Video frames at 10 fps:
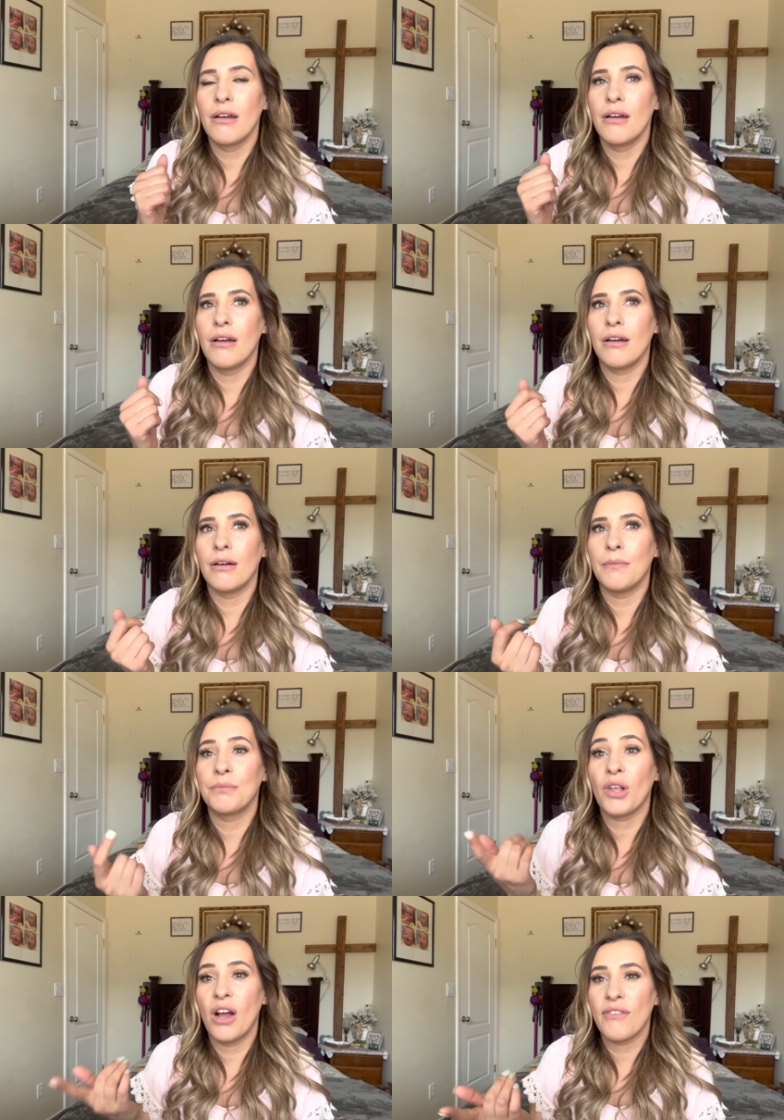
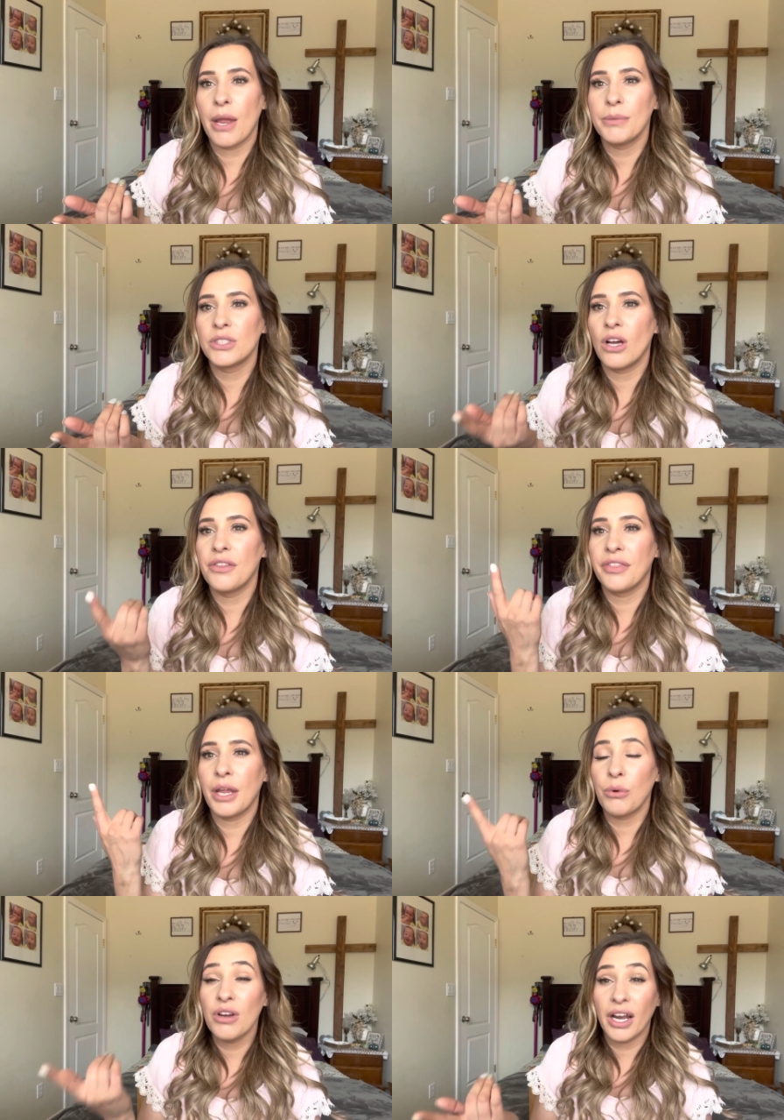um, off Amazon. They
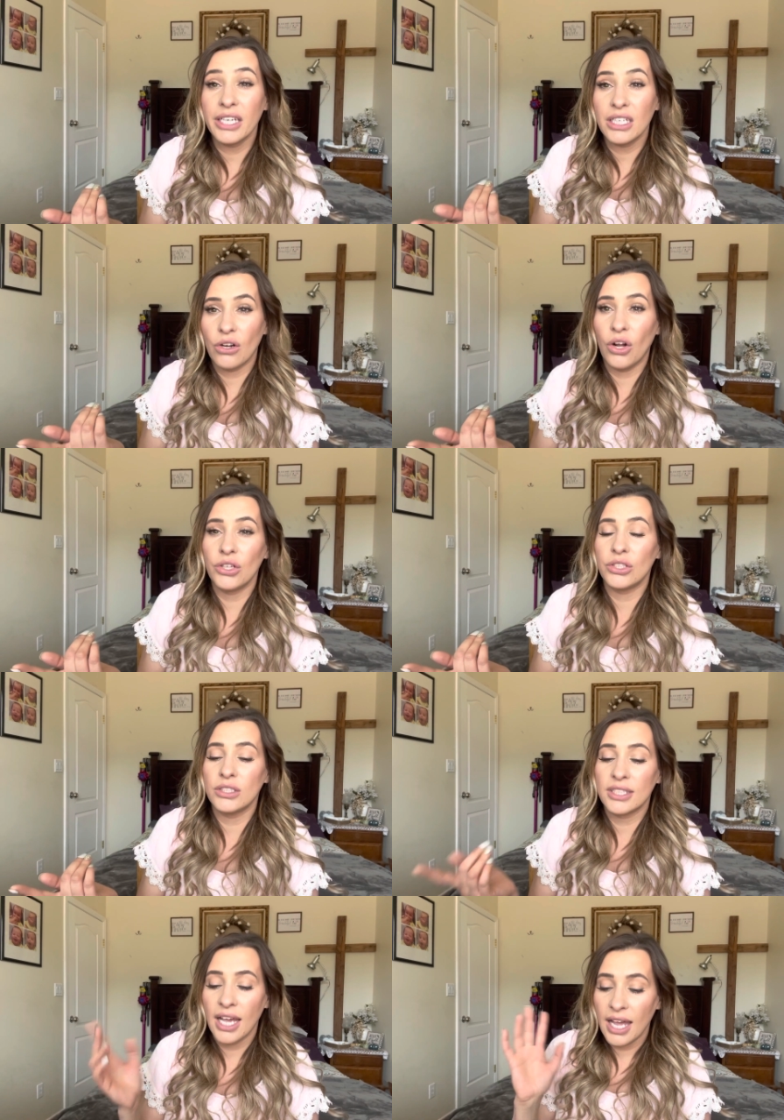were
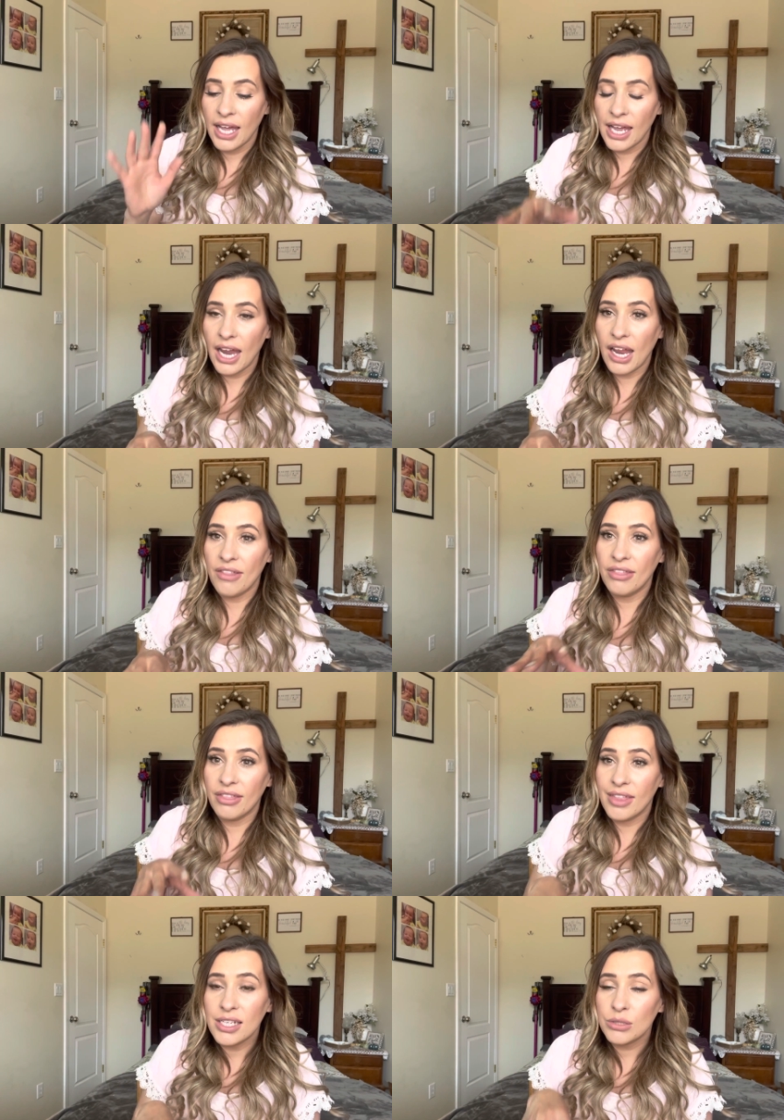$90. And
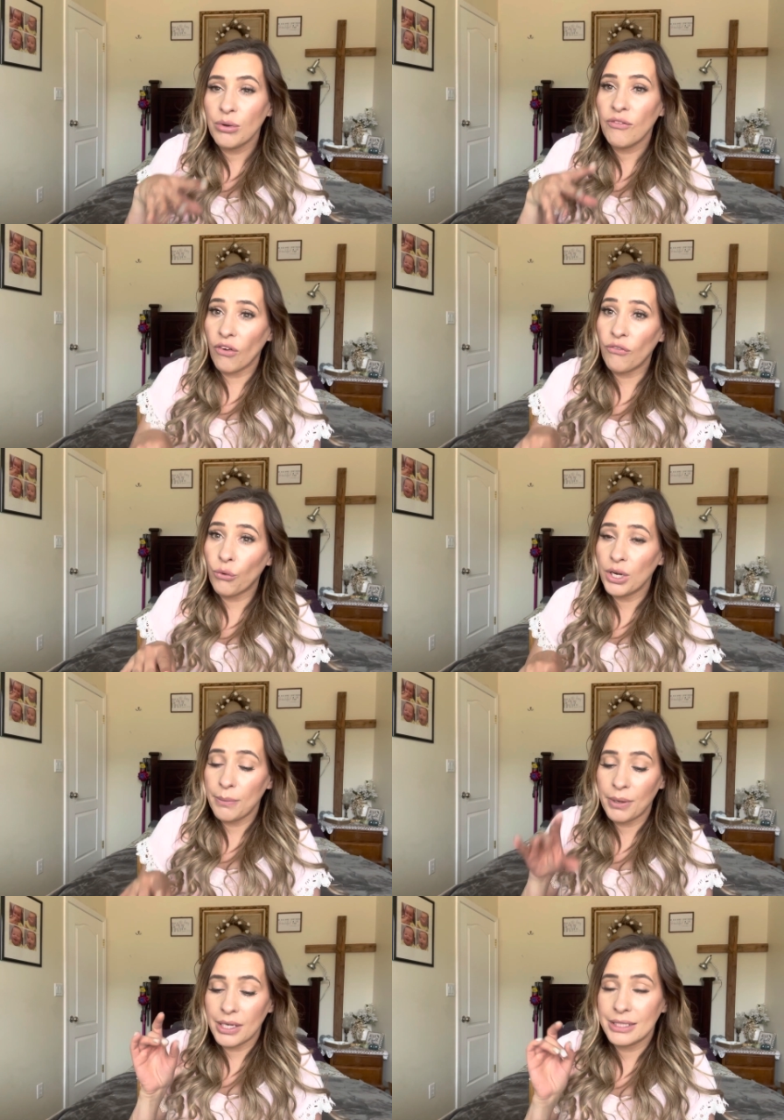this one for 40
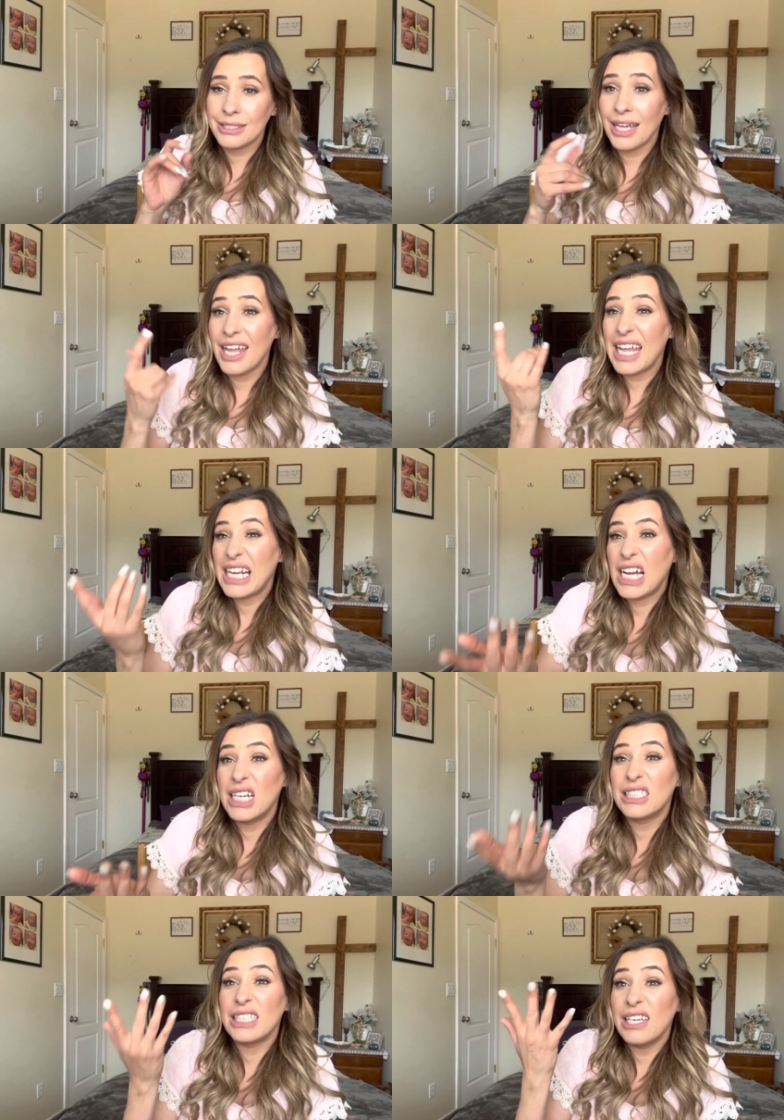bucks
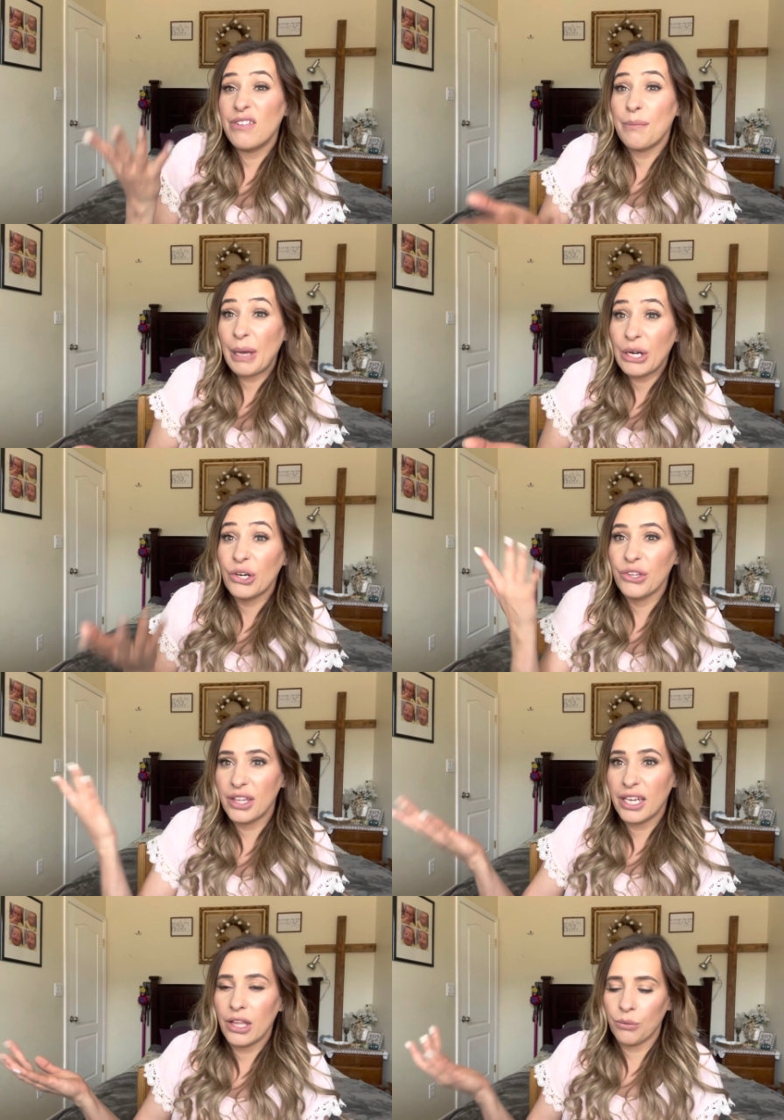cuts even better than
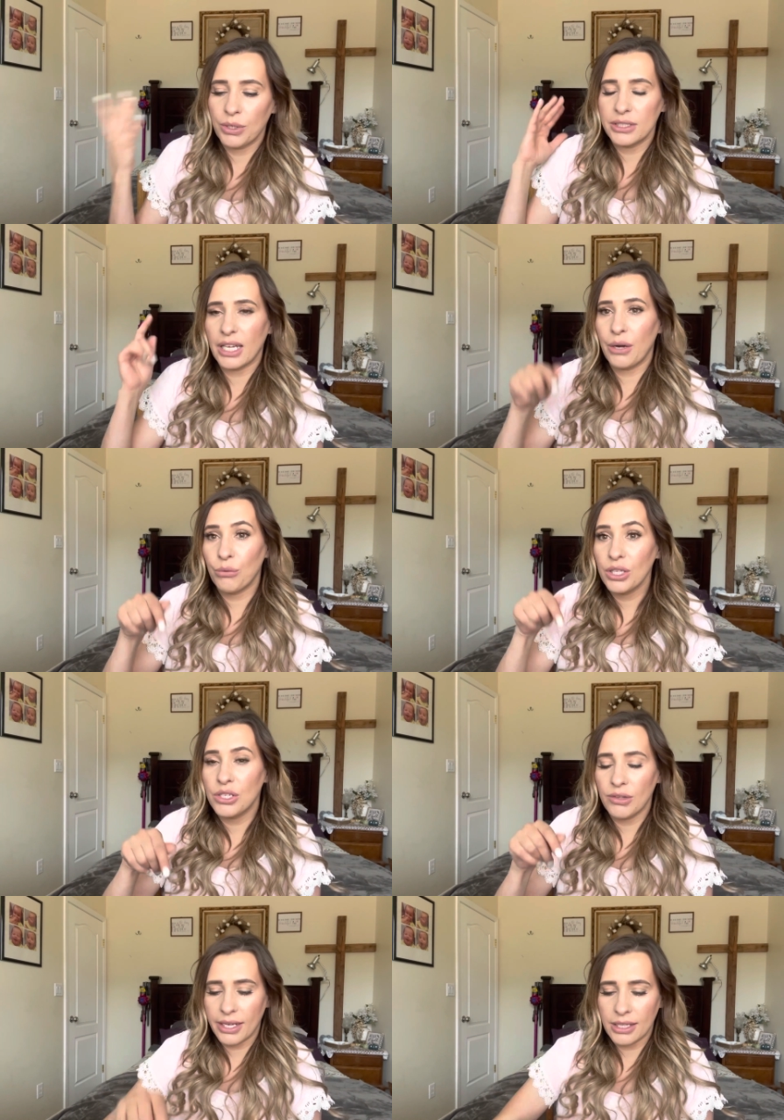the other ones. I really
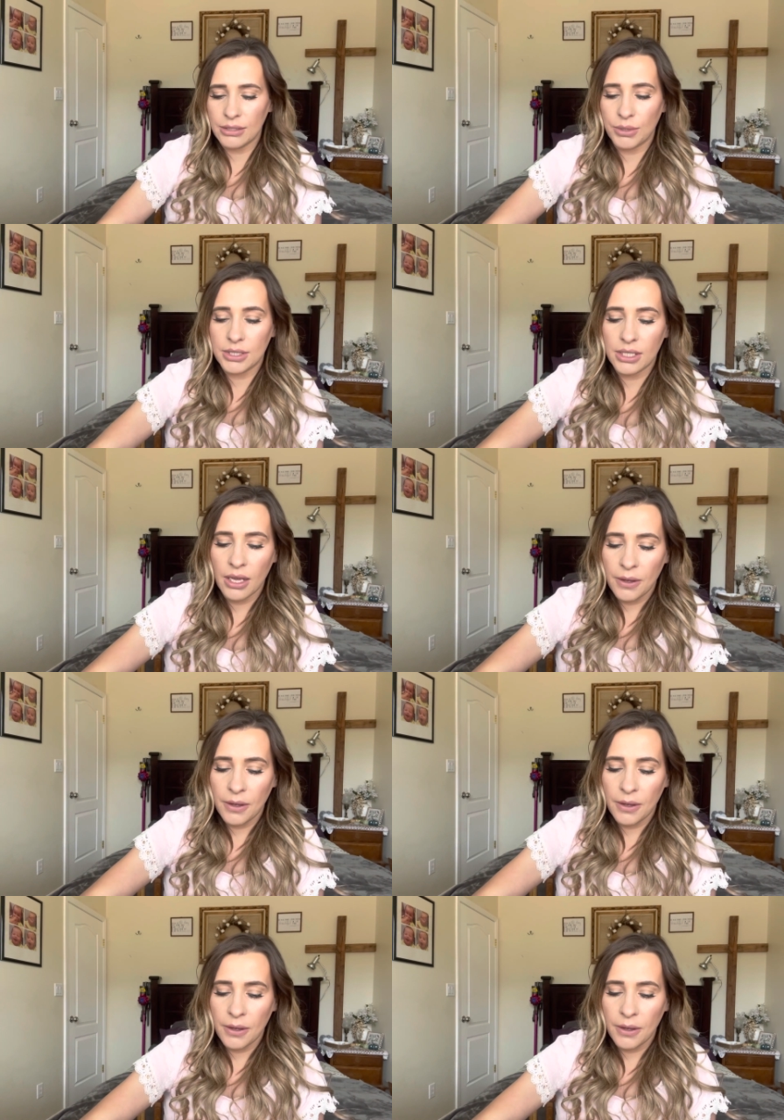do like these ones.